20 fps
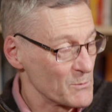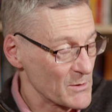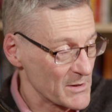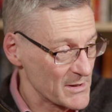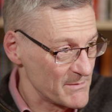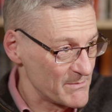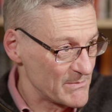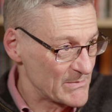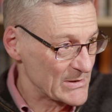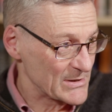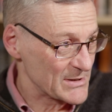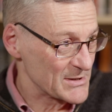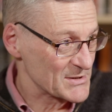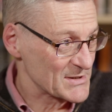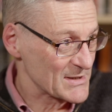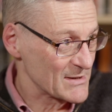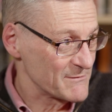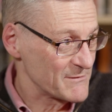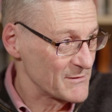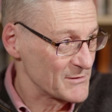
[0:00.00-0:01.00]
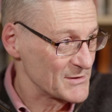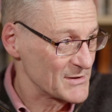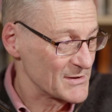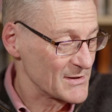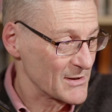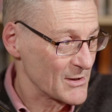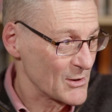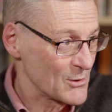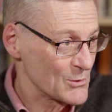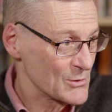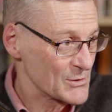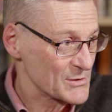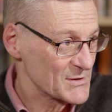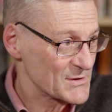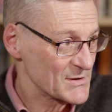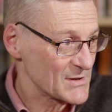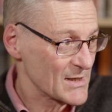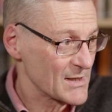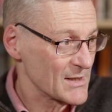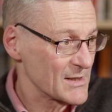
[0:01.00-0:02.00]
you want to book yourself onto the
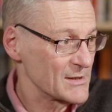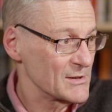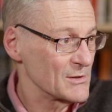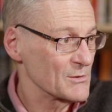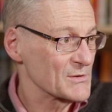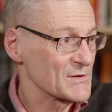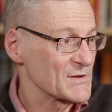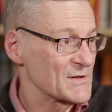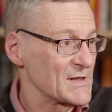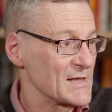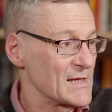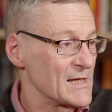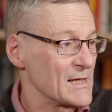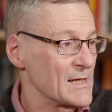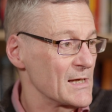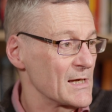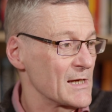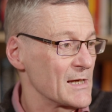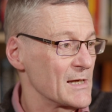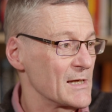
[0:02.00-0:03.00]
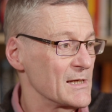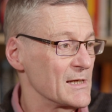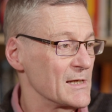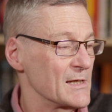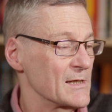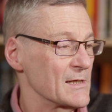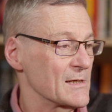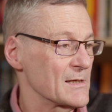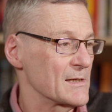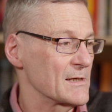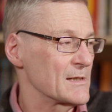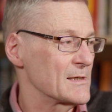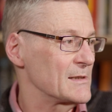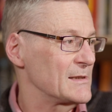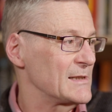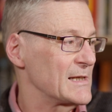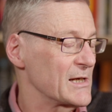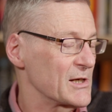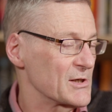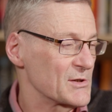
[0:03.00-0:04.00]
course, you'll see a
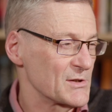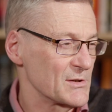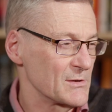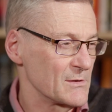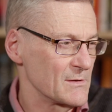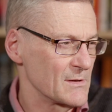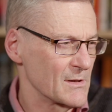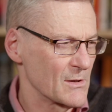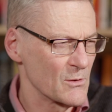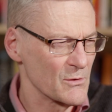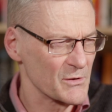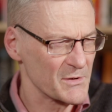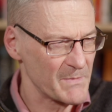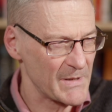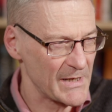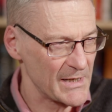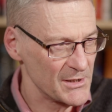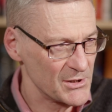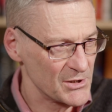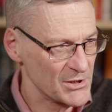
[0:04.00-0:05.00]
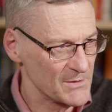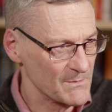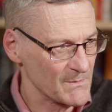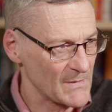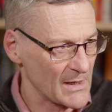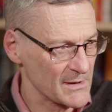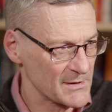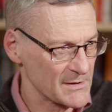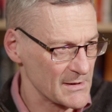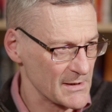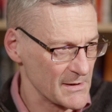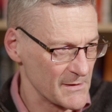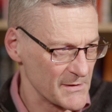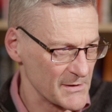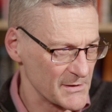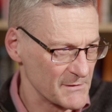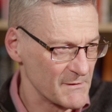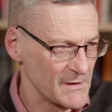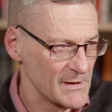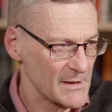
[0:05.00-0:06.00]
link to the course page underneath
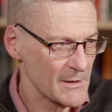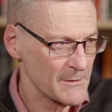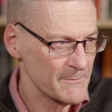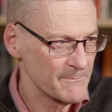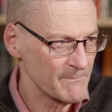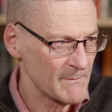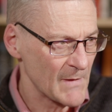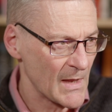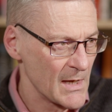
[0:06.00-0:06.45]
this video.